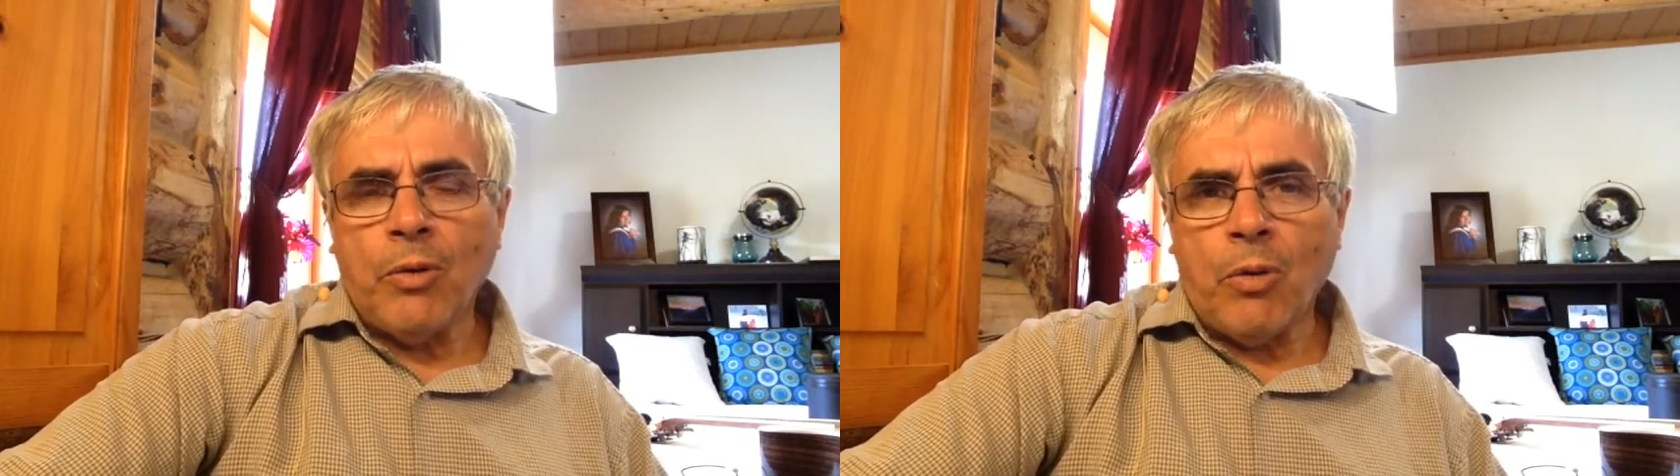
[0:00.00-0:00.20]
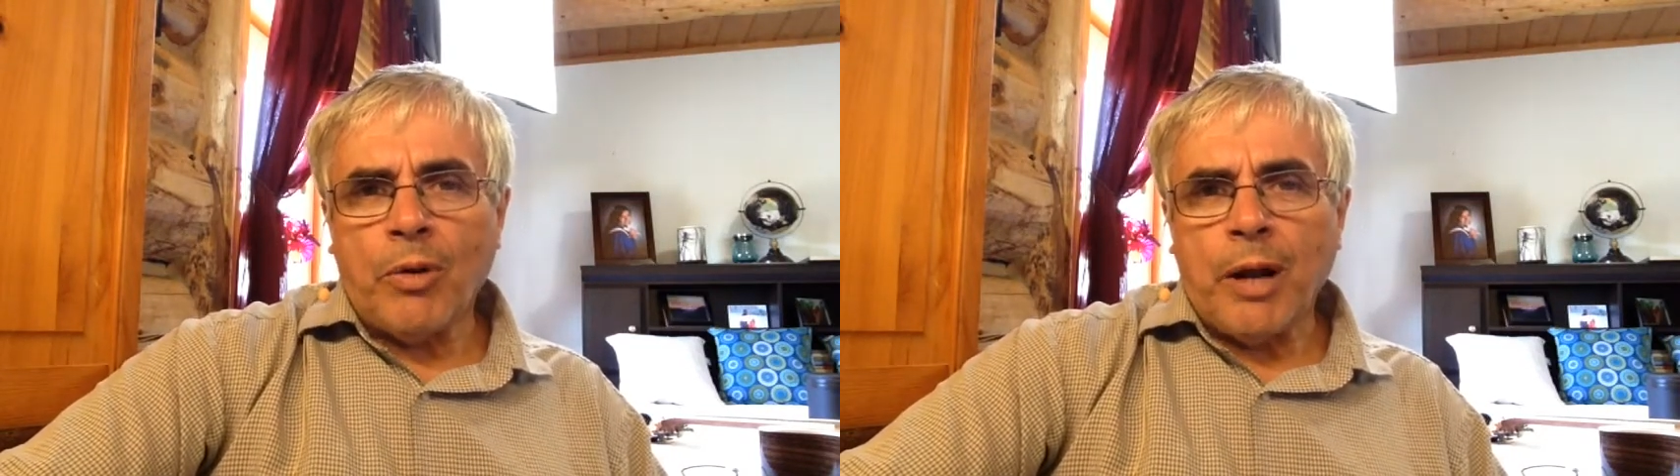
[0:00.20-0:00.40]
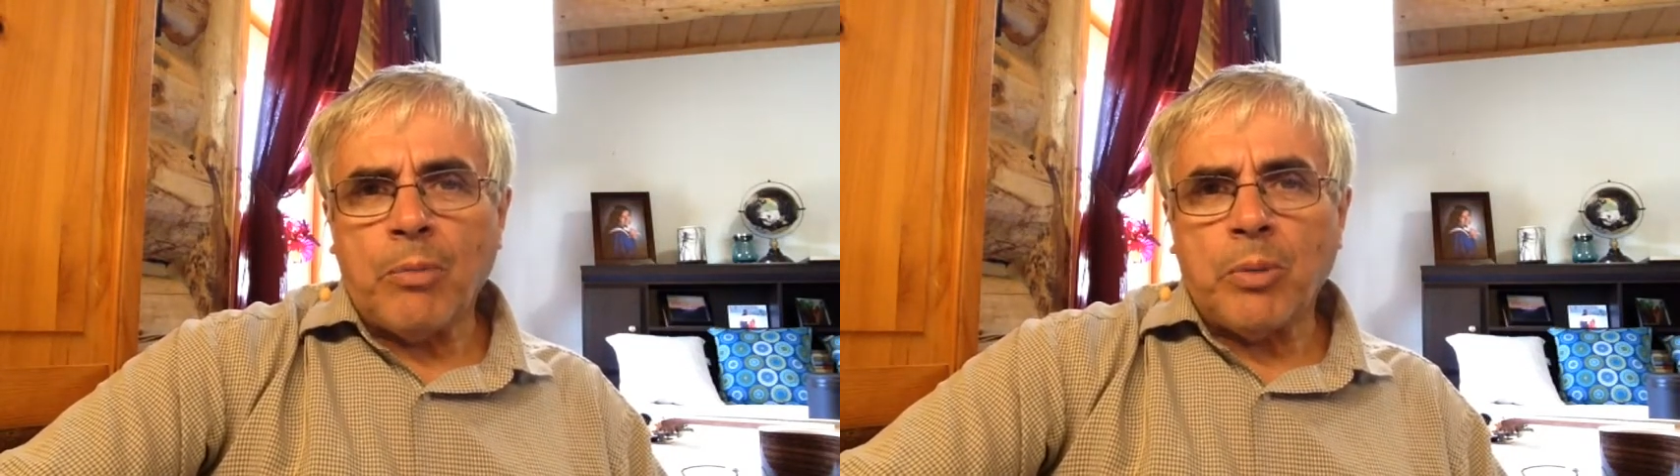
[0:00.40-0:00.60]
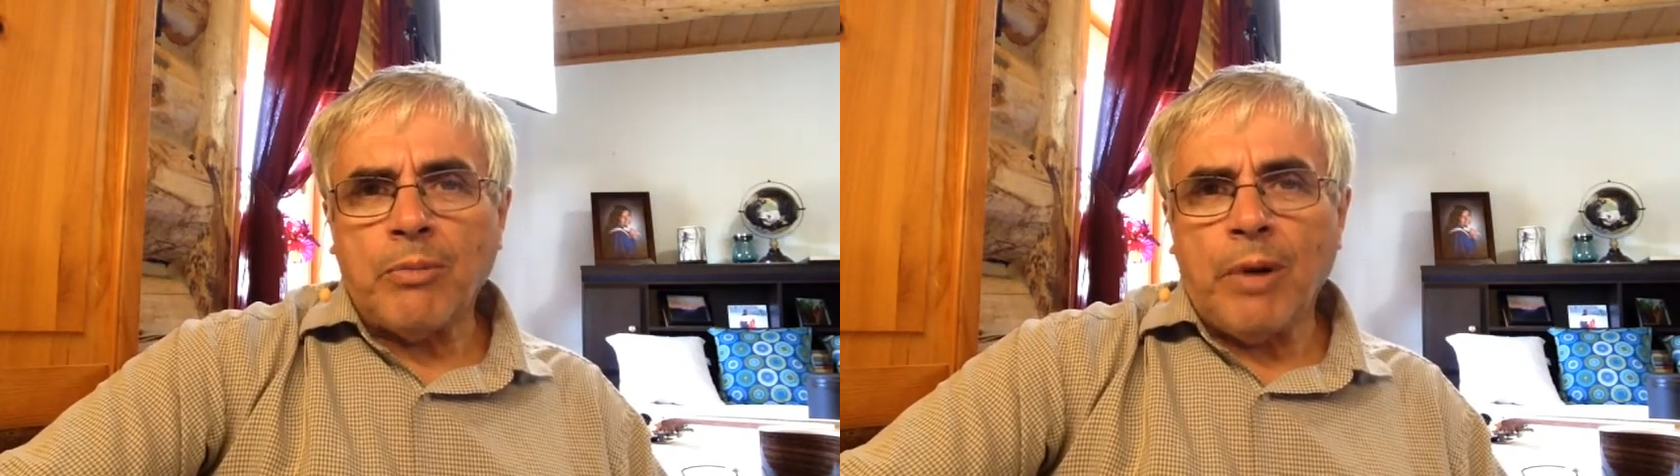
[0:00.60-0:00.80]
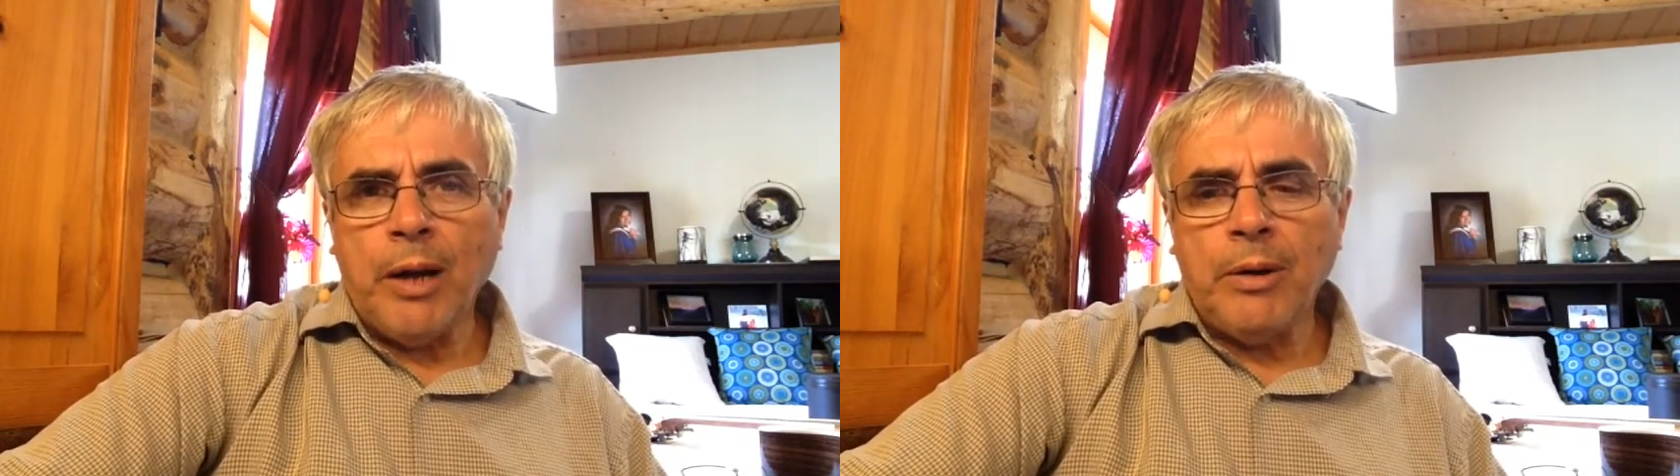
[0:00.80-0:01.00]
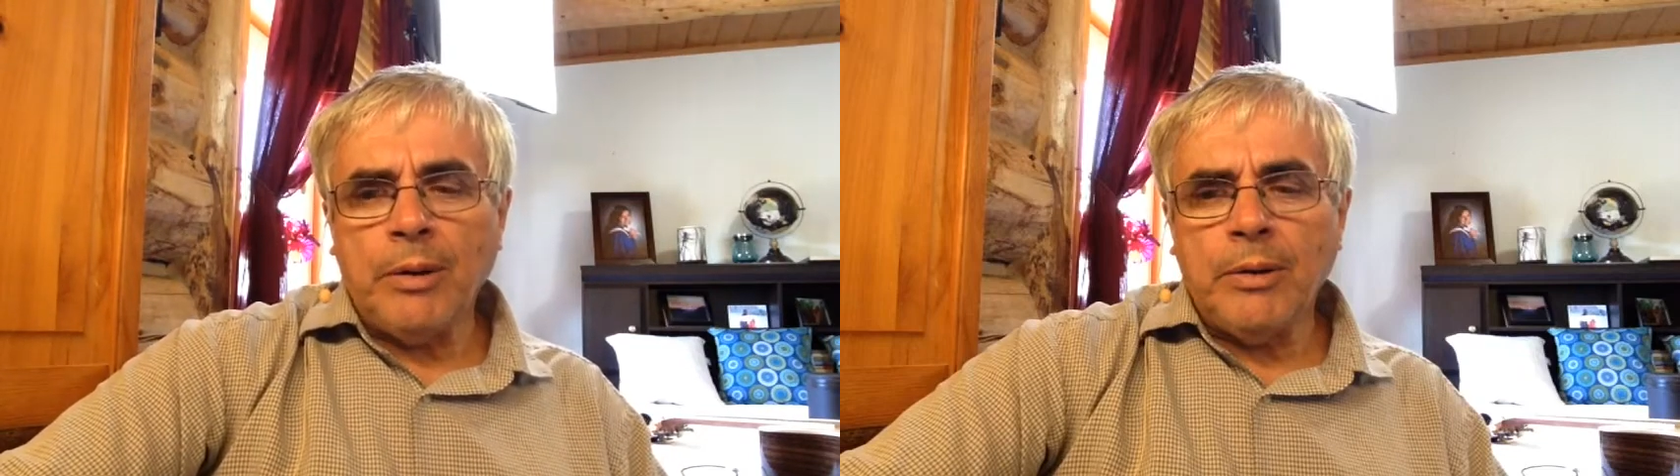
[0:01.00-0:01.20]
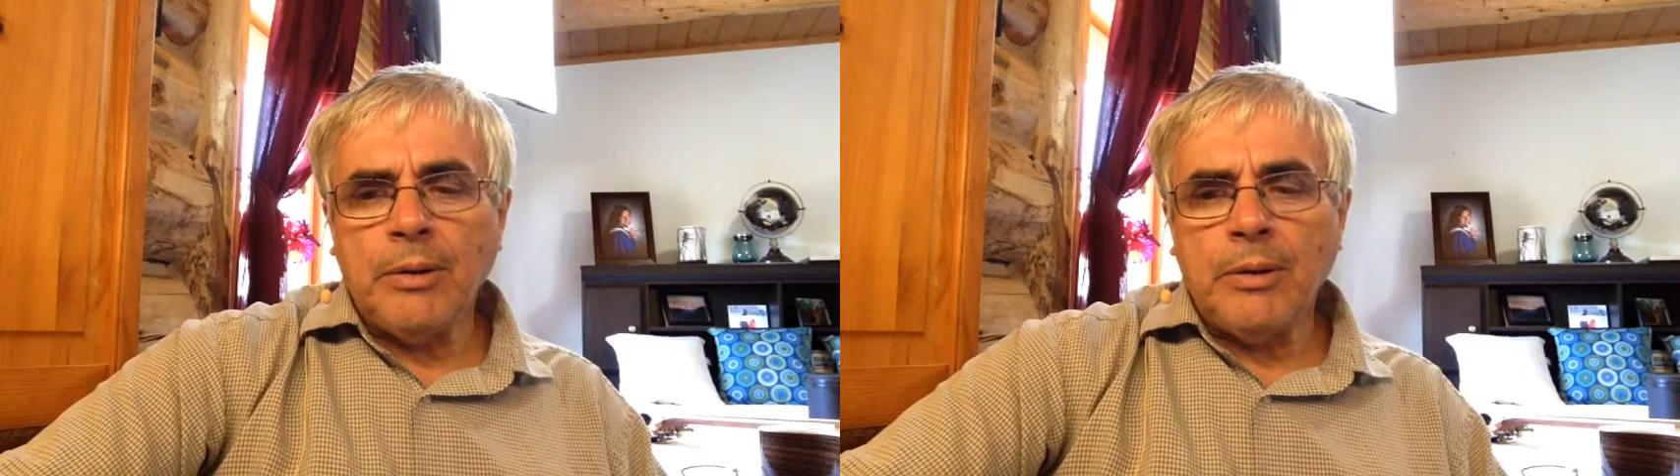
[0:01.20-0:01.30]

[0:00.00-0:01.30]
Lord our provider.